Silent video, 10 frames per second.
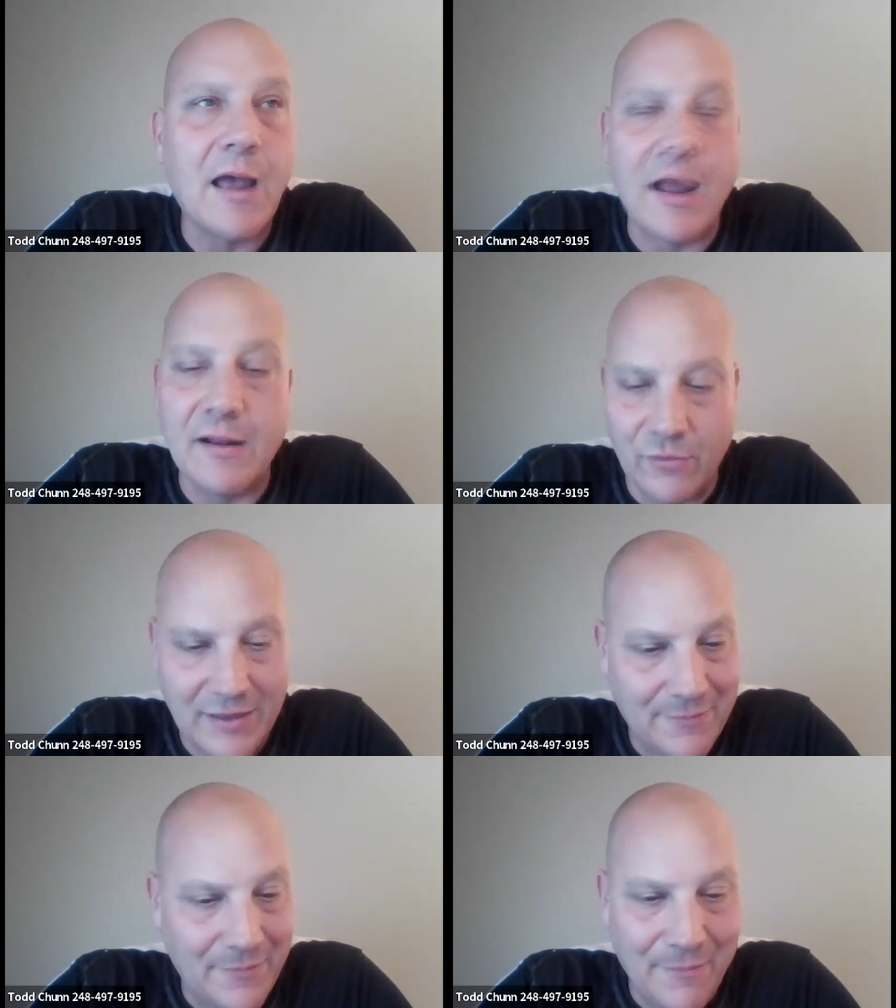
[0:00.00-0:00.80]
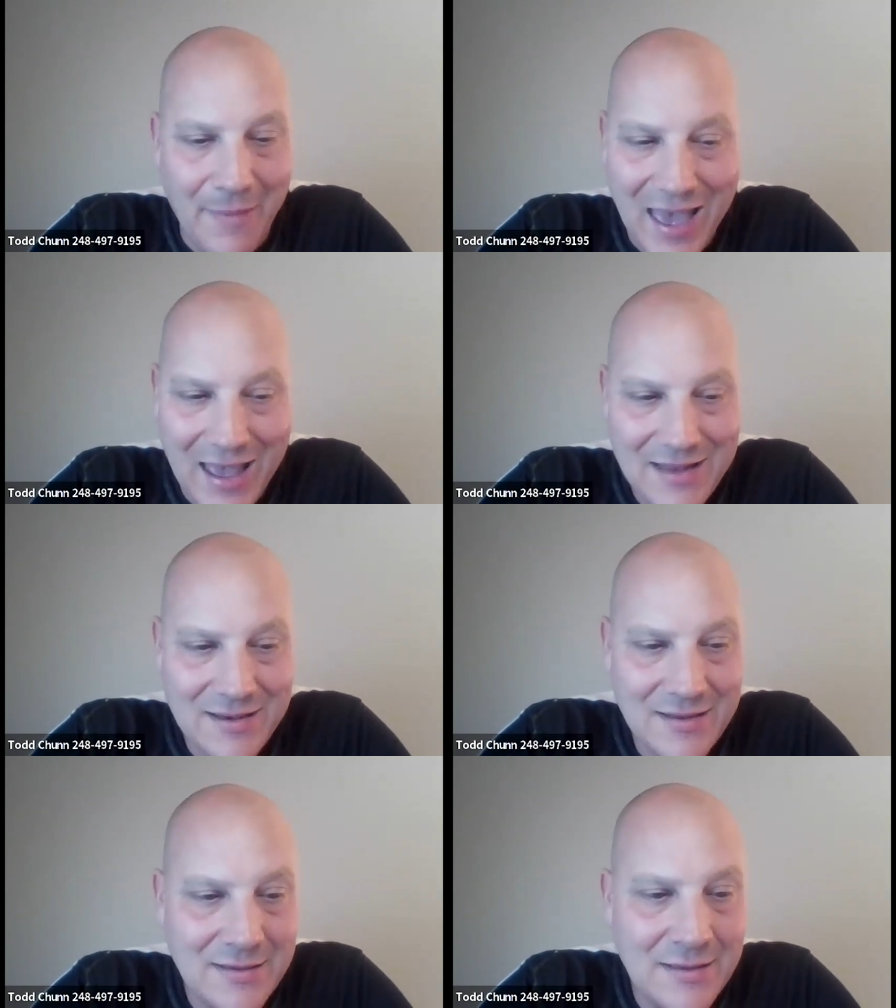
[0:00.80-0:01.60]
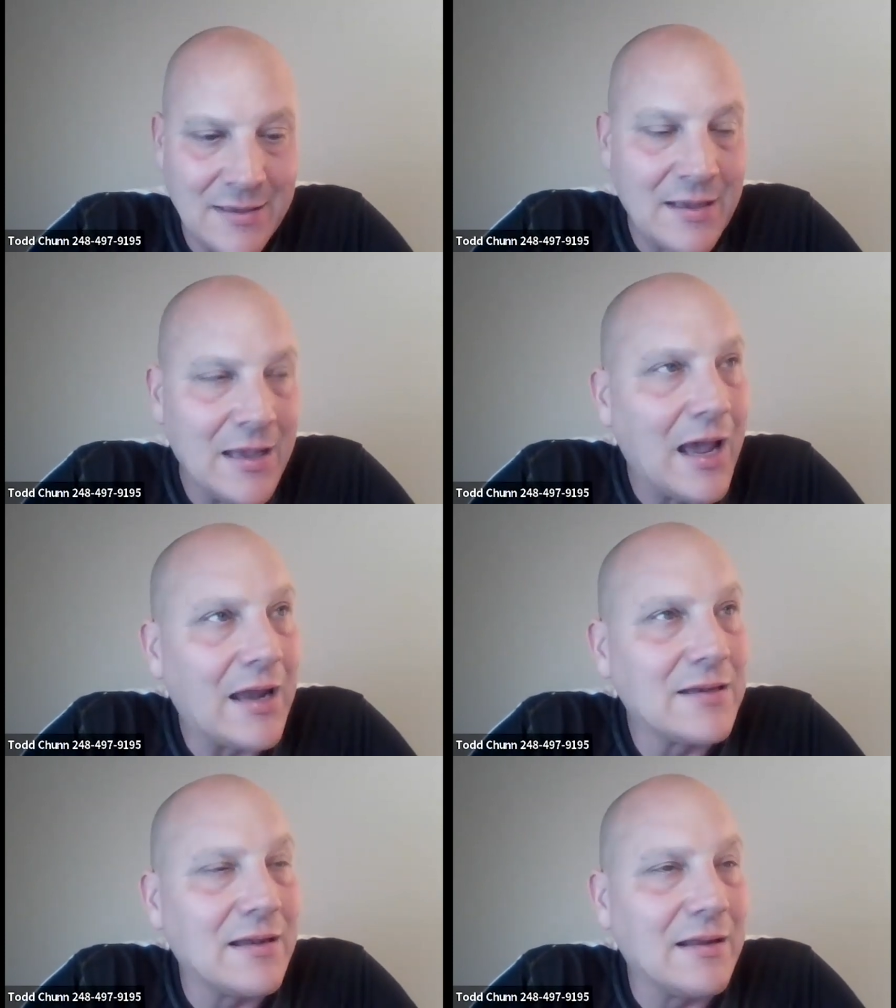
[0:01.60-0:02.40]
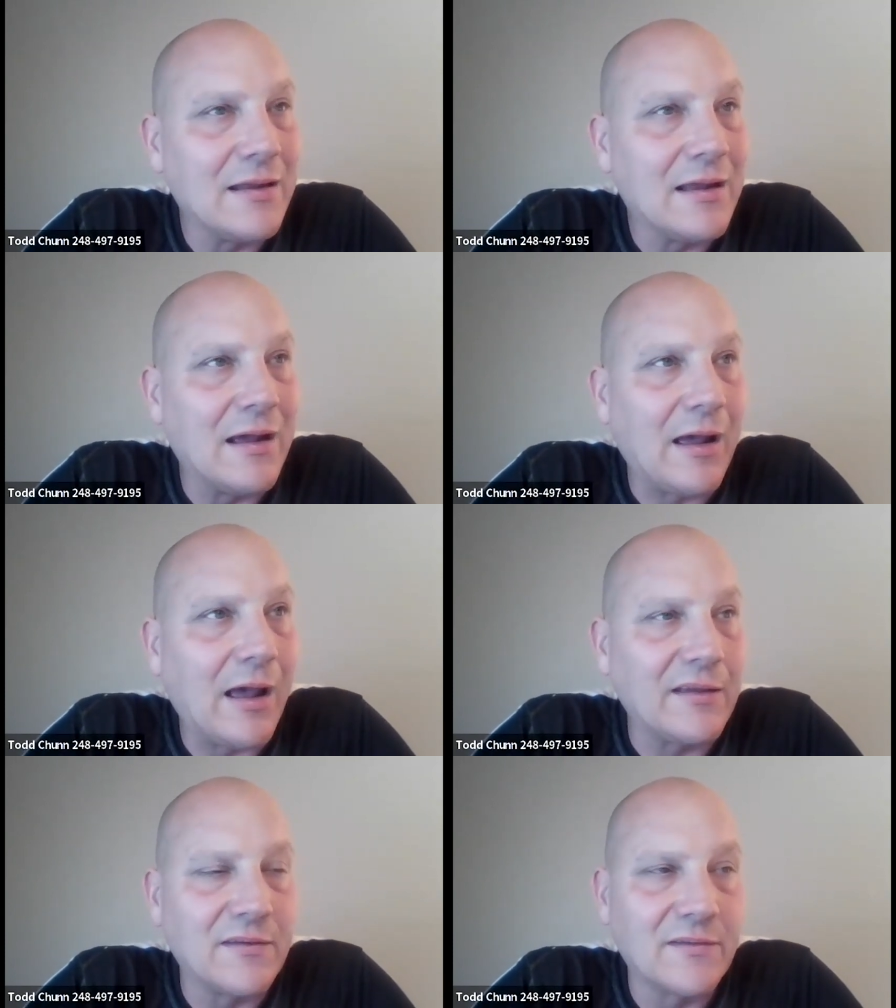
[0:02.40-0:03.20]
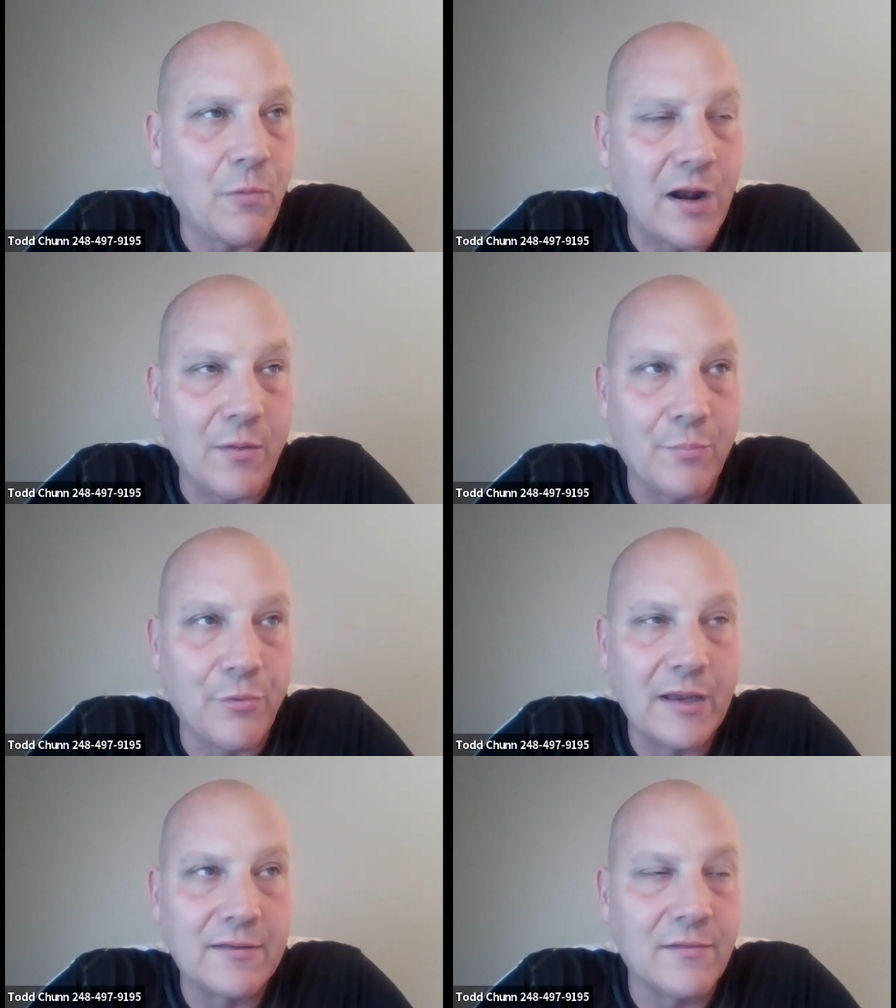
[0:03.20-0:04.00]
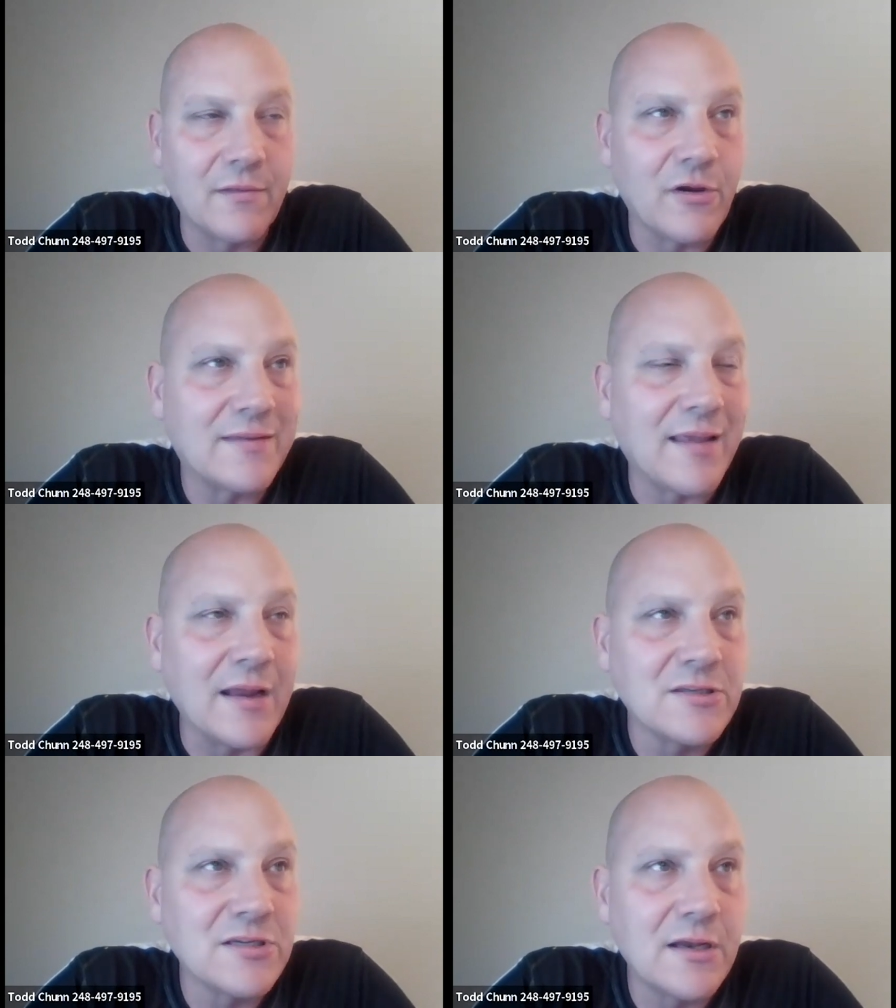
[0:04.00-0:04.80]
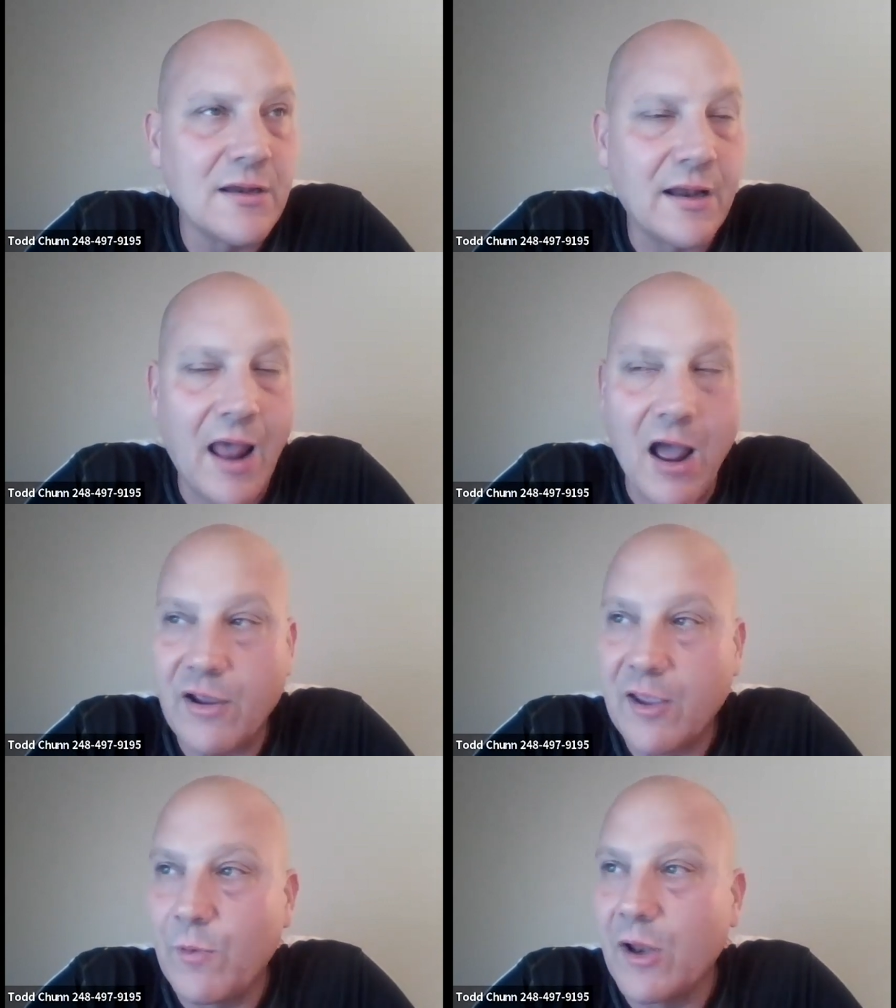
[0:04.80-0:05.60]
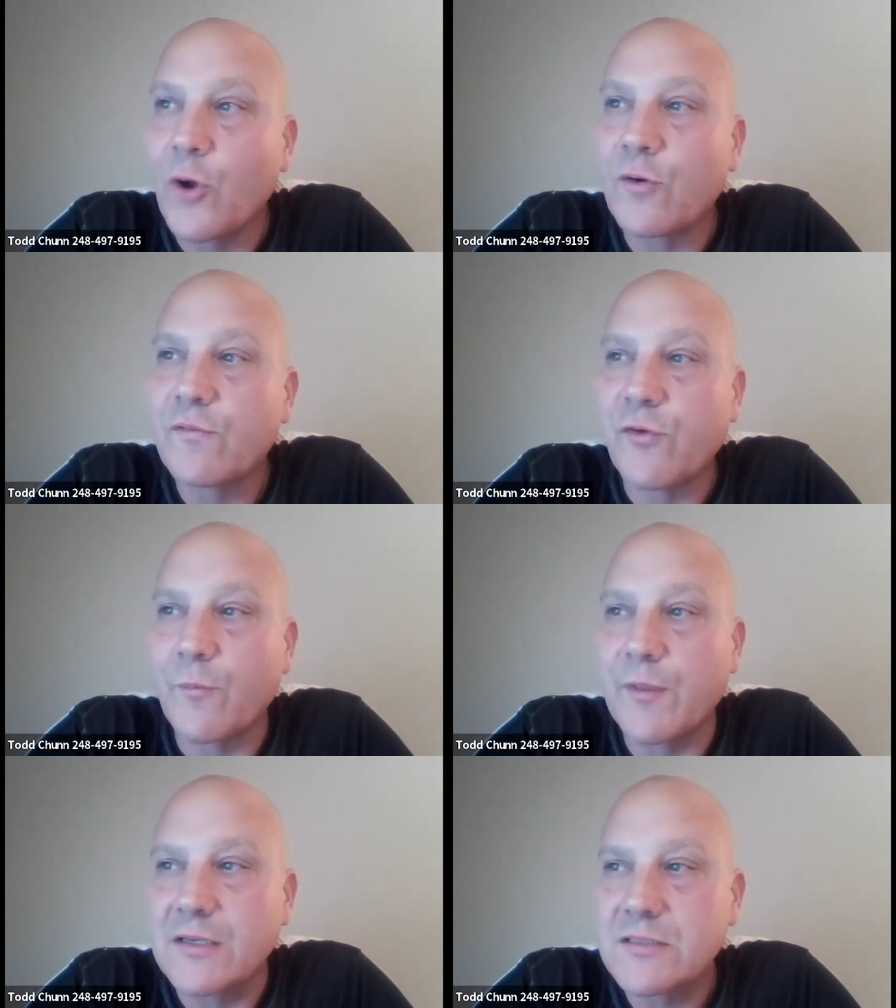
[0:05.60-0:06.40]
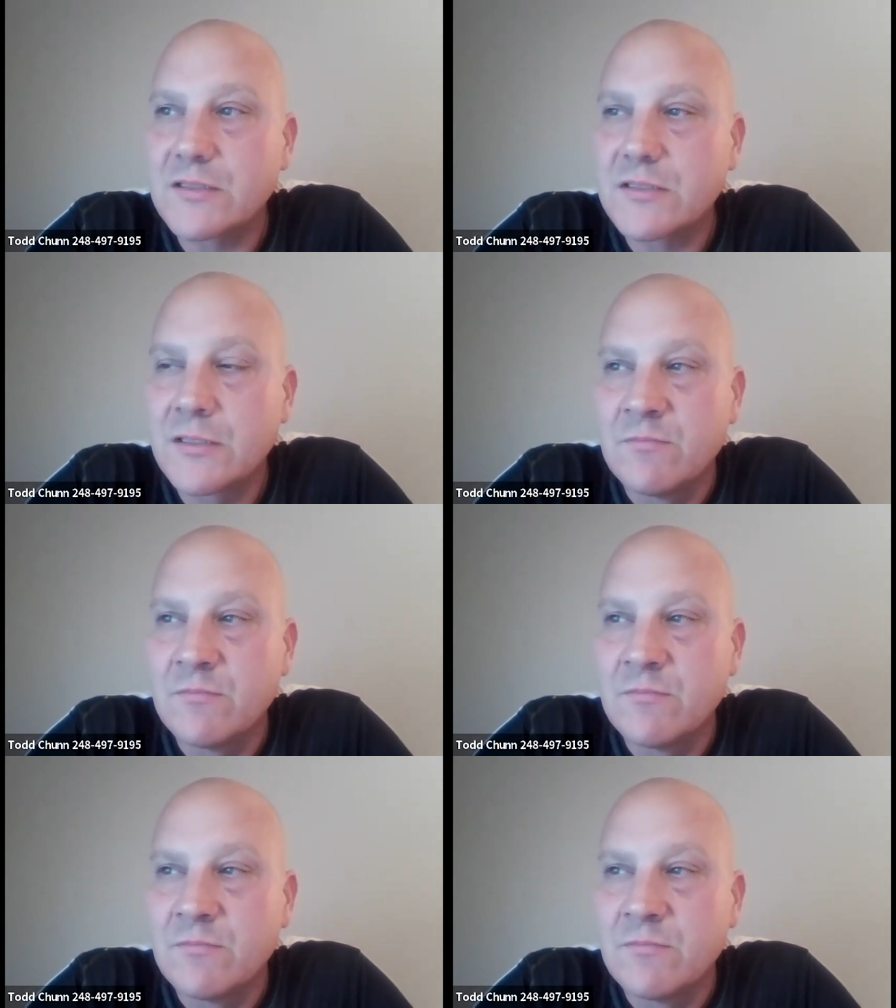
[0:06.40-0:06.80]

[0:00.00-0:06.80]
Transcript: I don't get mad. I, I just want to bring it to their attention. And how can we learn from this?